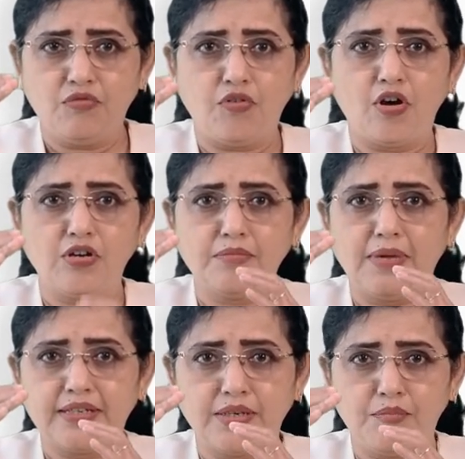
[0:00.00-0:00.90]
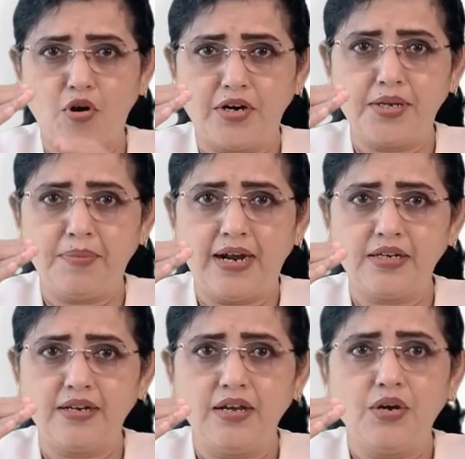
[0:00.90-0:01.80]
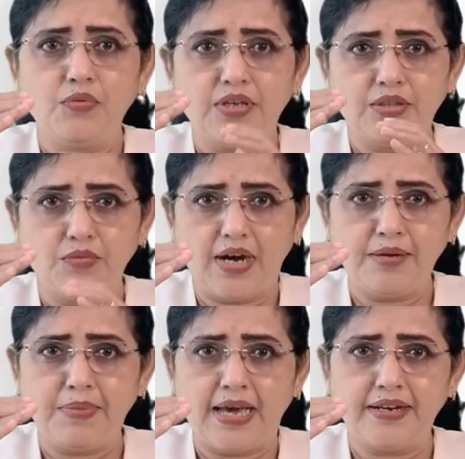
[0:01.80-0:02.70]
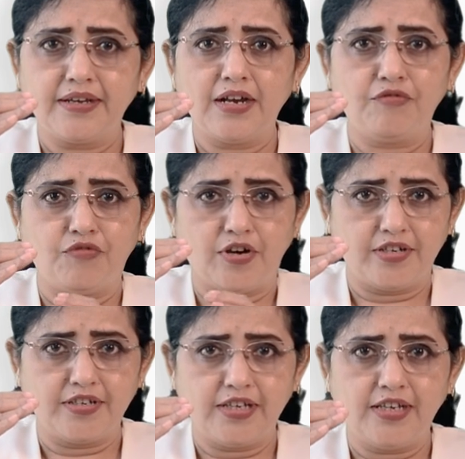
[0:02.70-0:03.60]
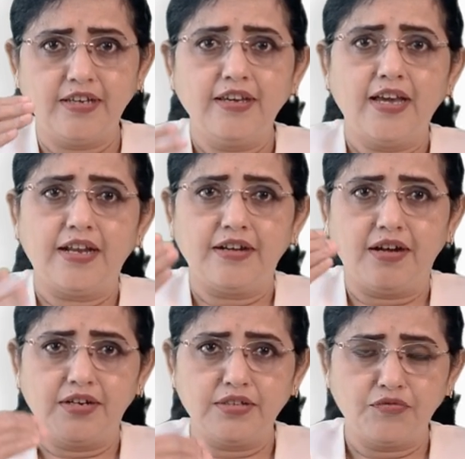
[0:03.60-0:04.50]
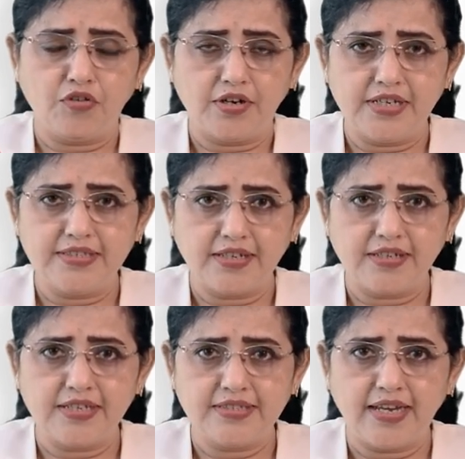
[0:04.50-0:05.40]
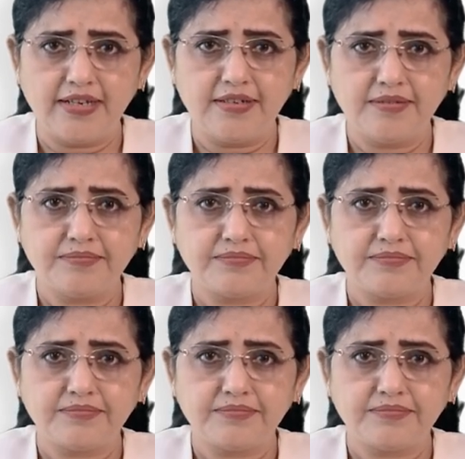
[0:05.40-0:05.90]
followed by the body part with one paragraph for agree and another for disagree side.